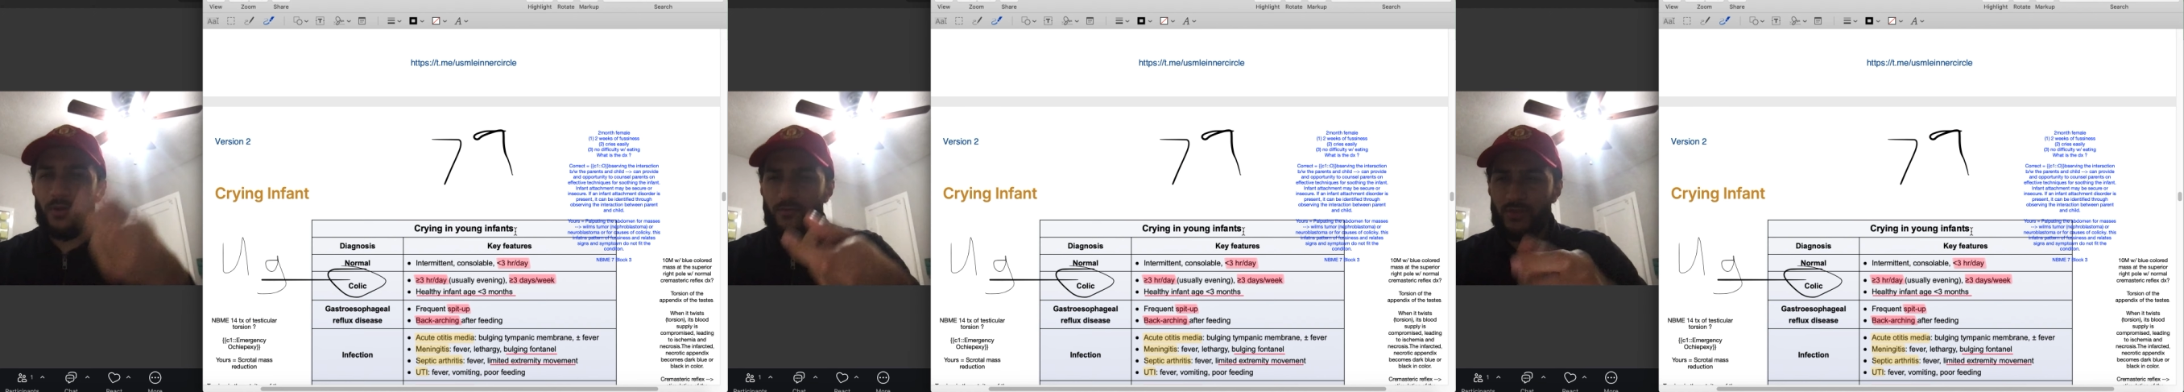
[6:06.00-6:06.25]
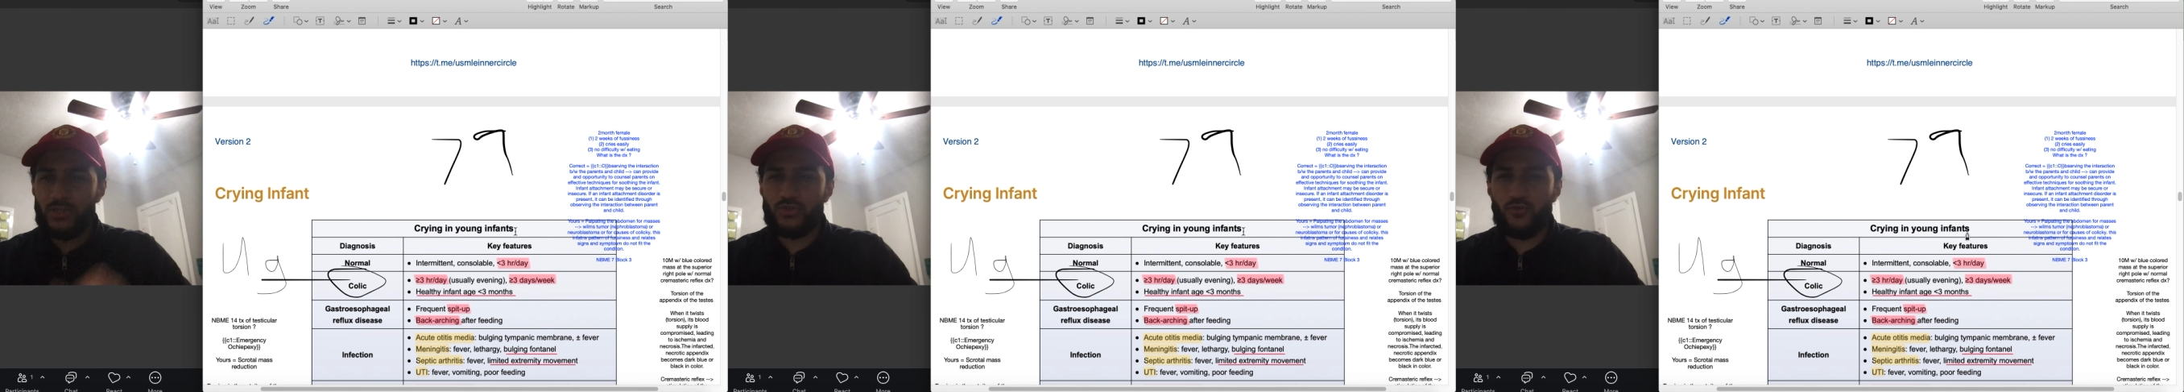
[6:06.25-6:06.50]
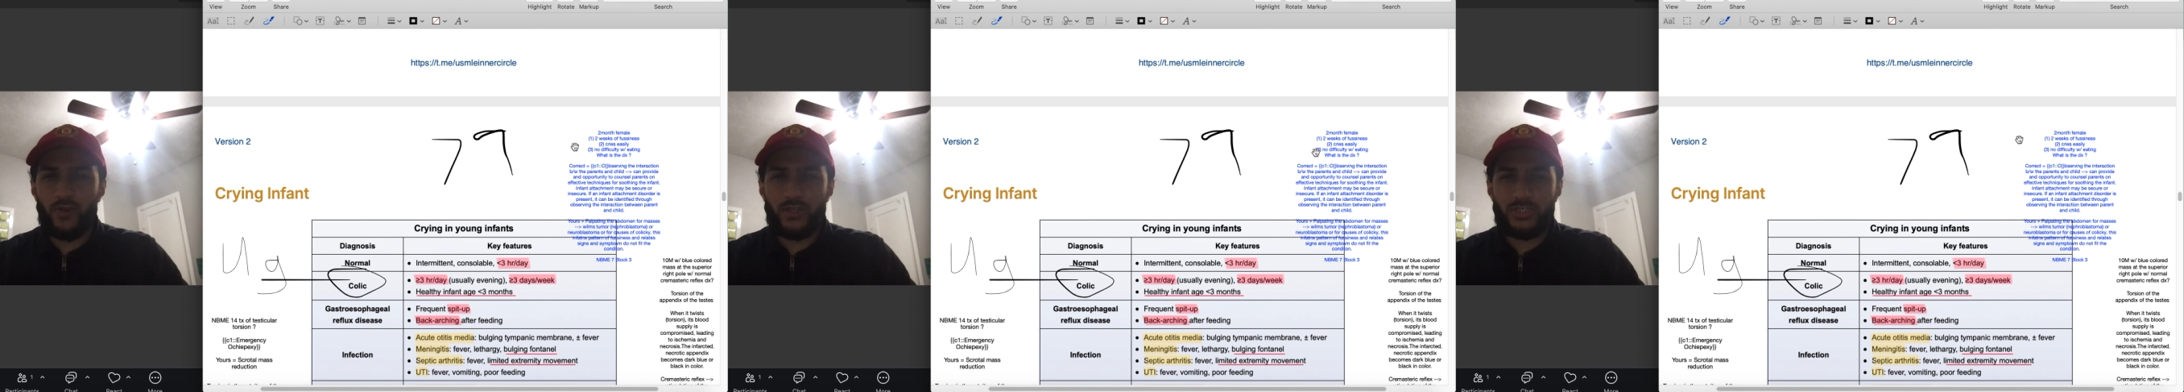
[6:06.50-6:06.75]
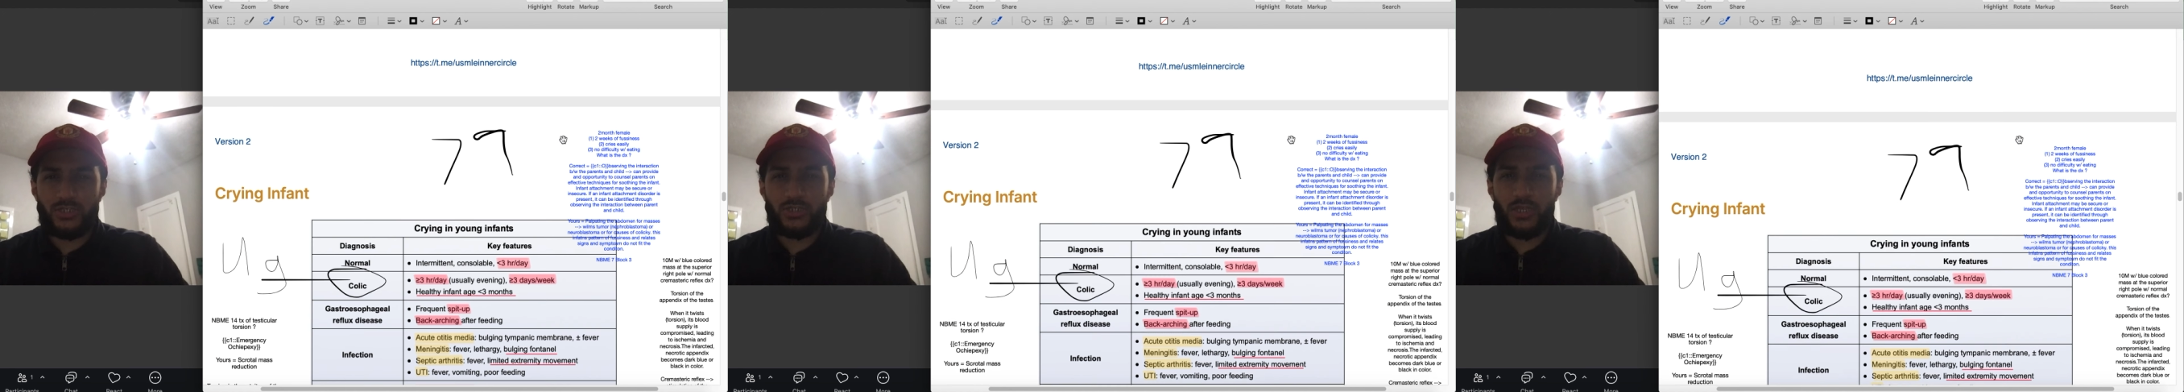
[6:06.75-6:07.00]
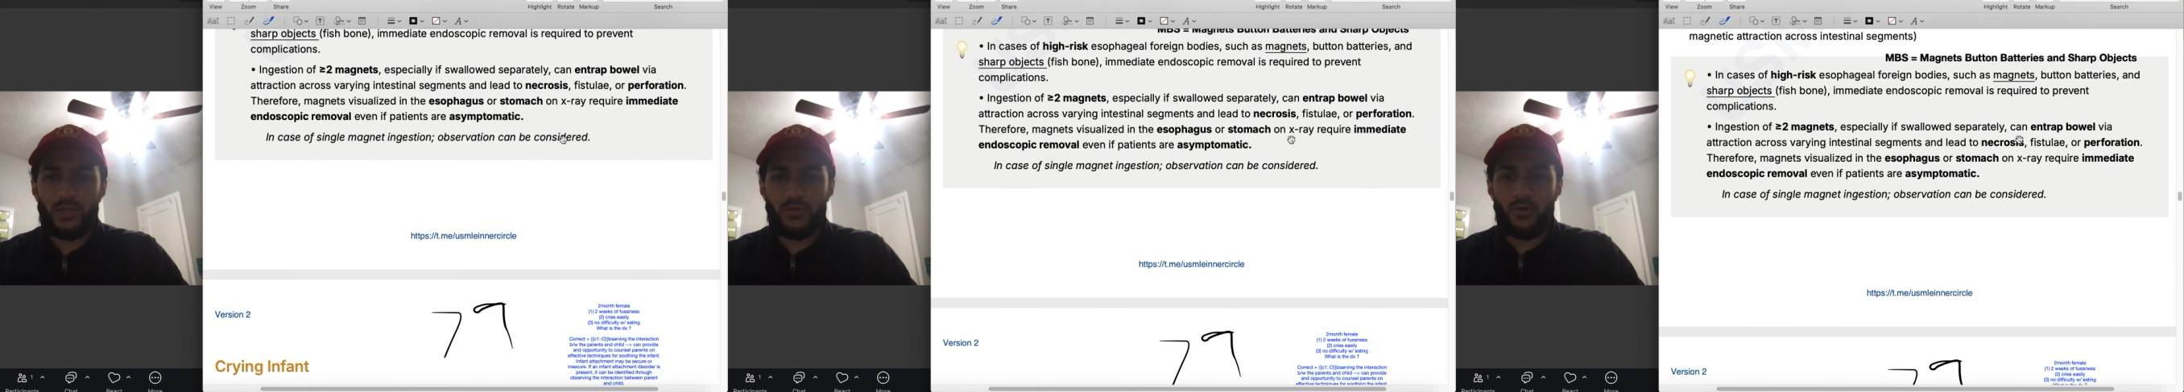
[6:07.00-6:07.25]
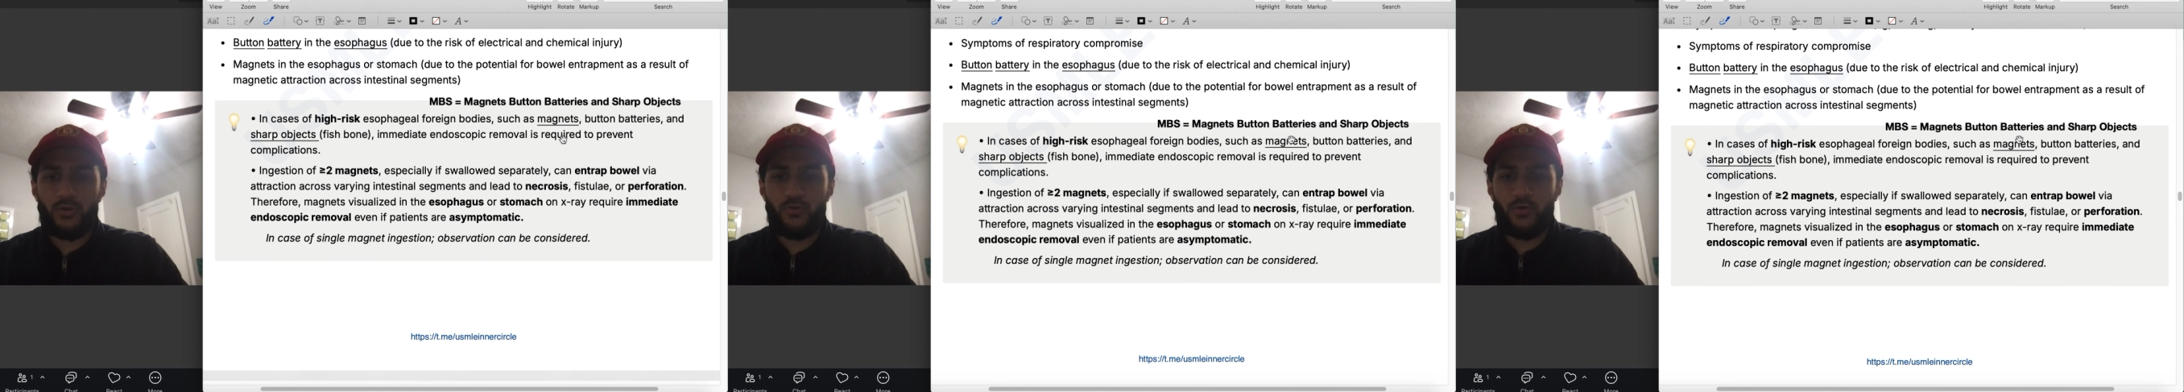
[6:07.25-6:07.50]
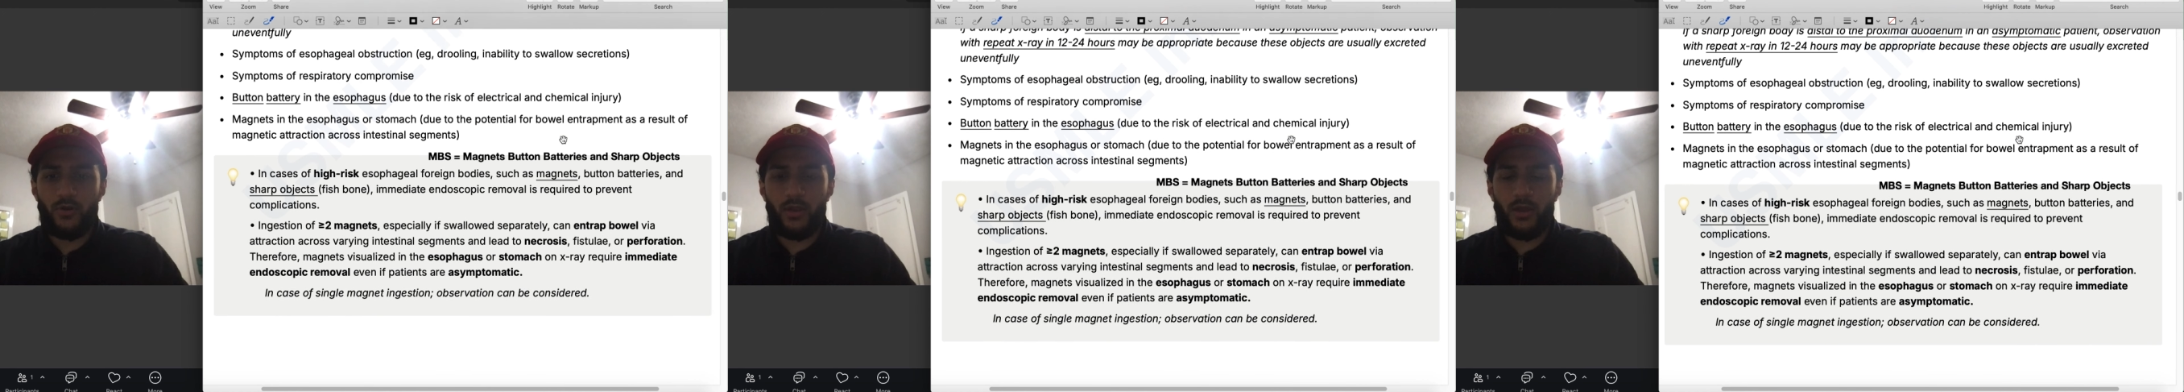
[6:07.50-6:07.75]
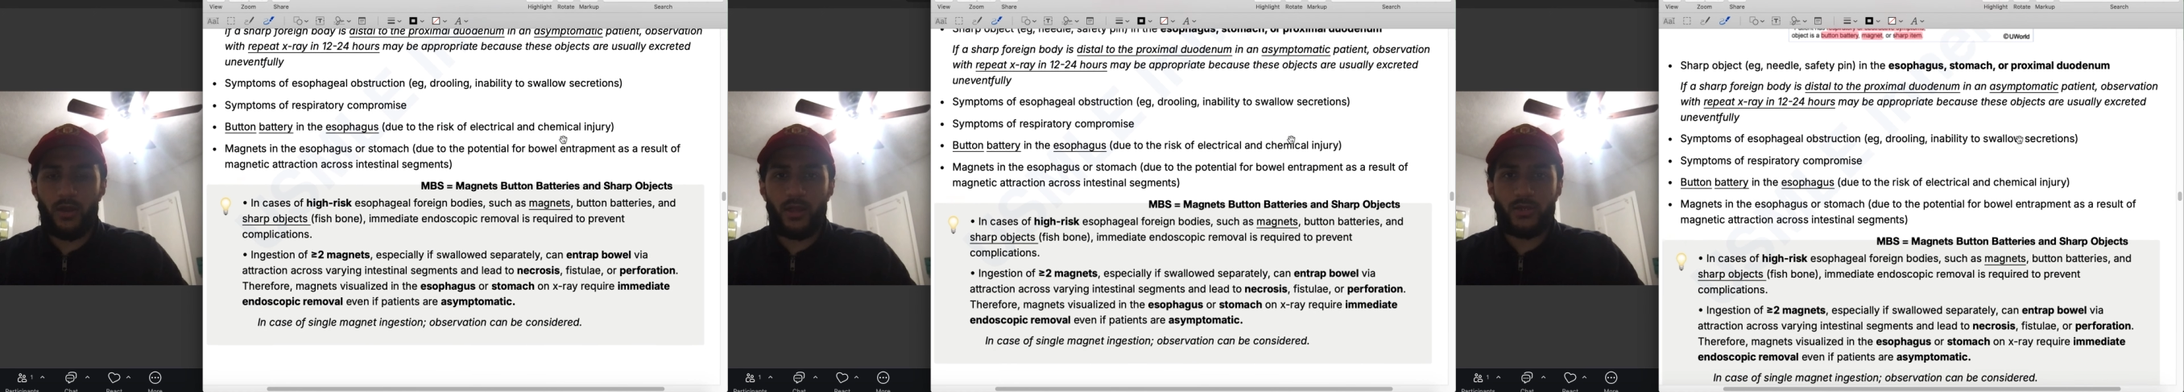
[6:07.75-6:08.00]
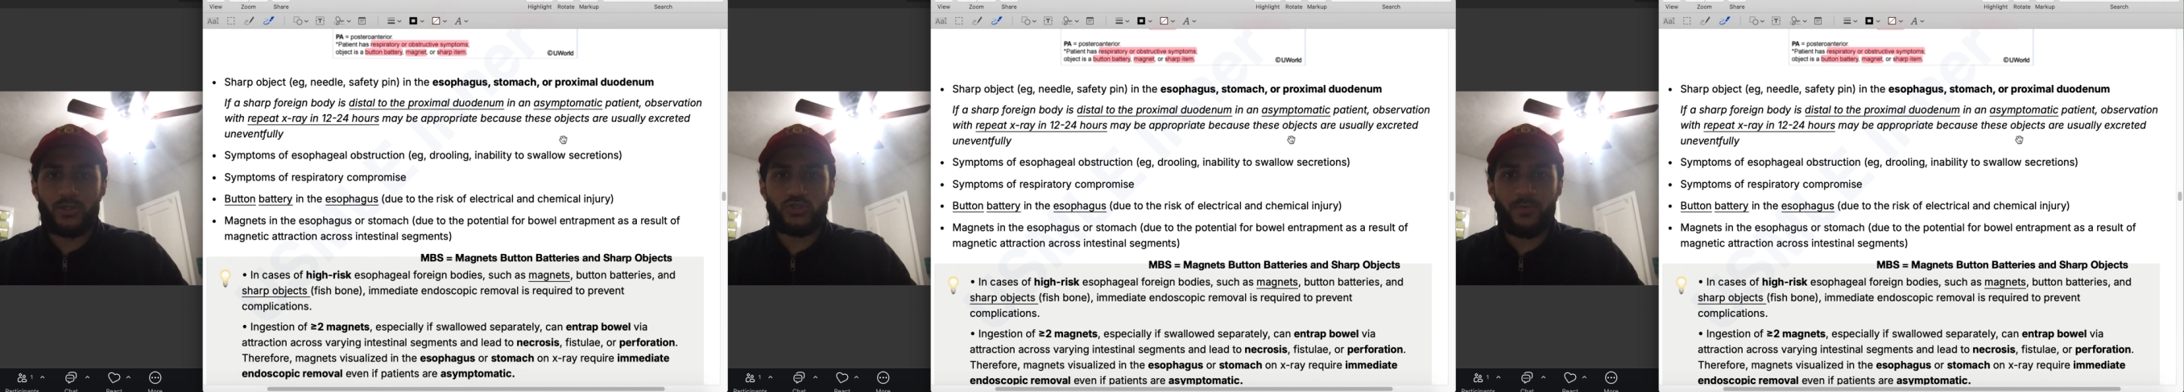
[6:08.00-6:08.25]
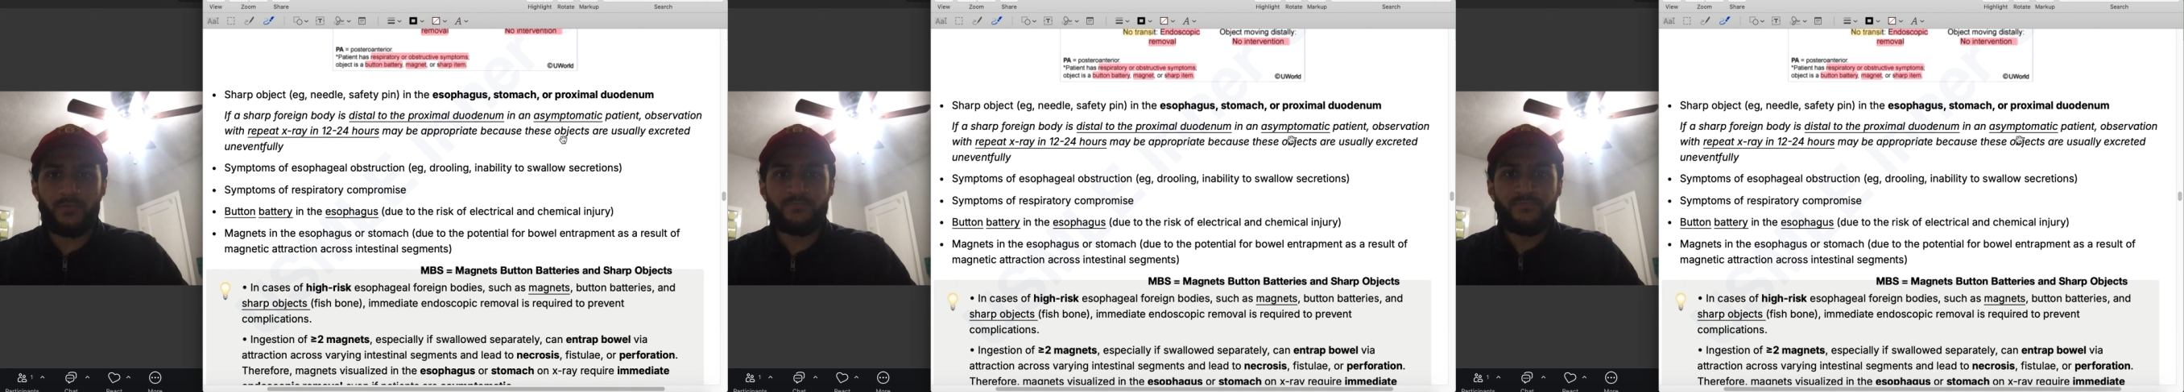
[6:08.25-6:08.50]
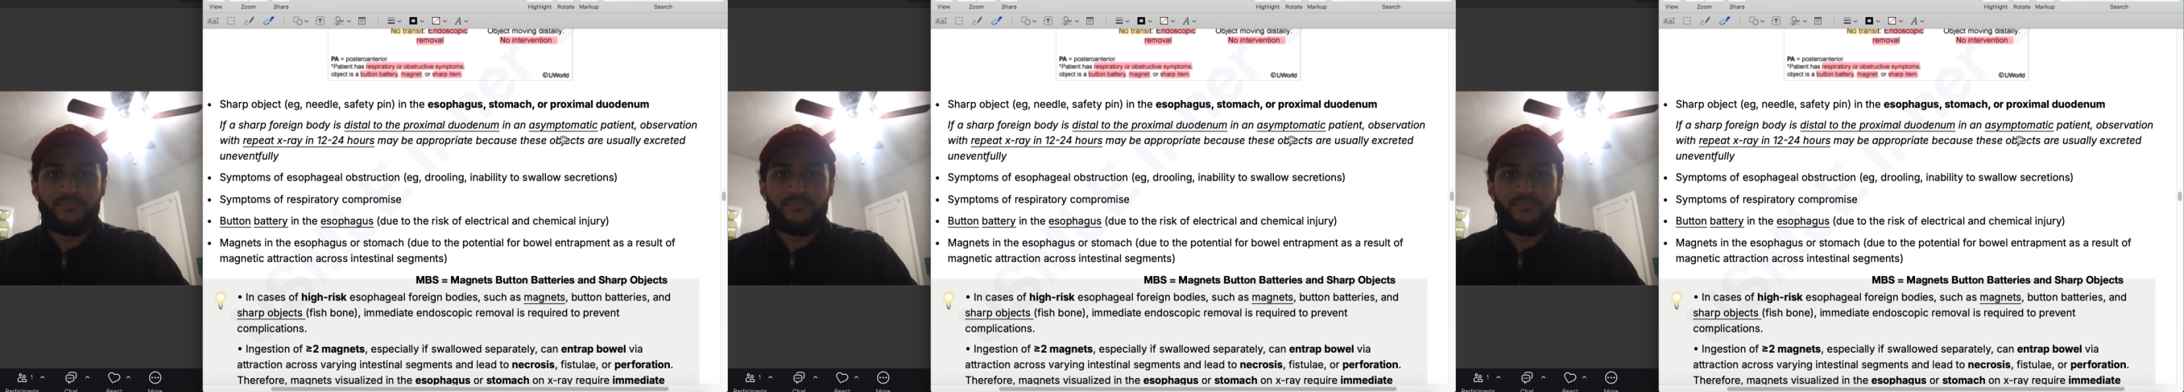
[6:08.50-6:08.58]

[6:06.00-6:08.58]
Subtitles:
If there's no transition, then do endoscopy.